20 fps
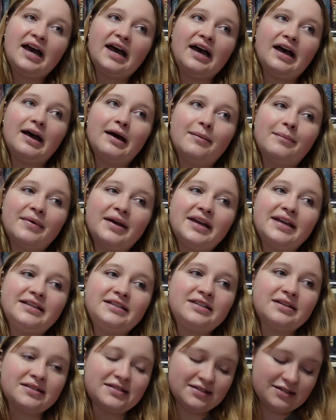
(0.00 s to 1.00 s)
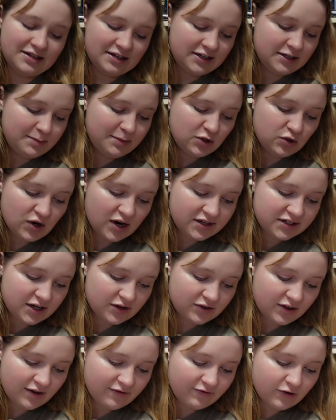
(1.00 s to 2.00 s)
Um, it doesn't need to be dragged
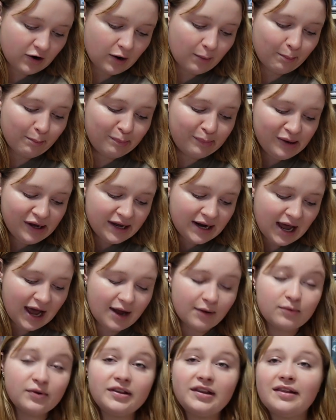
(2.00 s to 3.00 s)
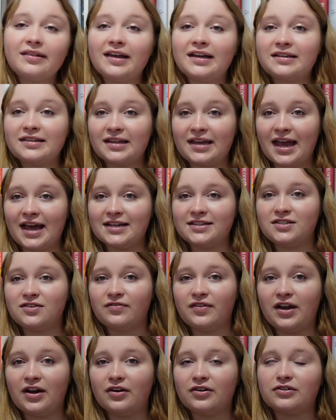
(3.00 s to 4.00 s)
out that far. But I really liked the cast
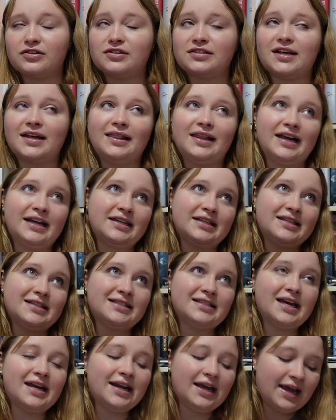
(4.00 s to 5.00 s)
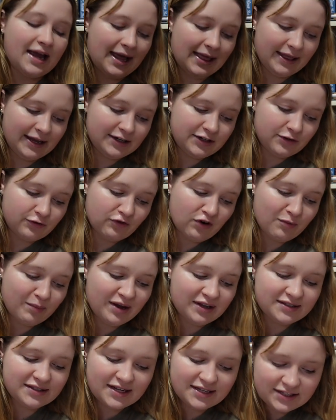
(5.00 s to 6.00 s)
of characters. I liked the setting. I liked the
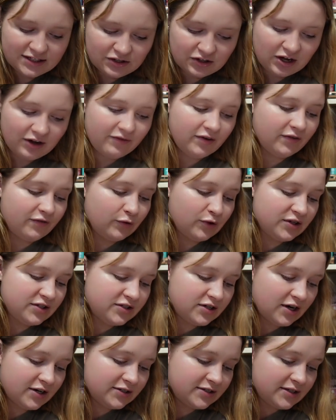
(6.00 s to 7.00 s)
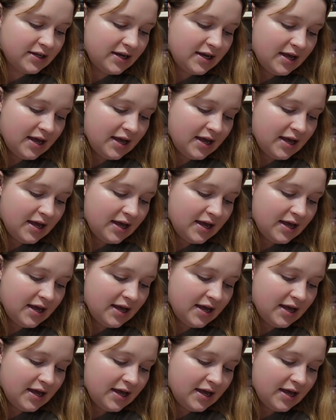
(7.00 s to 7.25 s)
romance. I still gave it a four stars.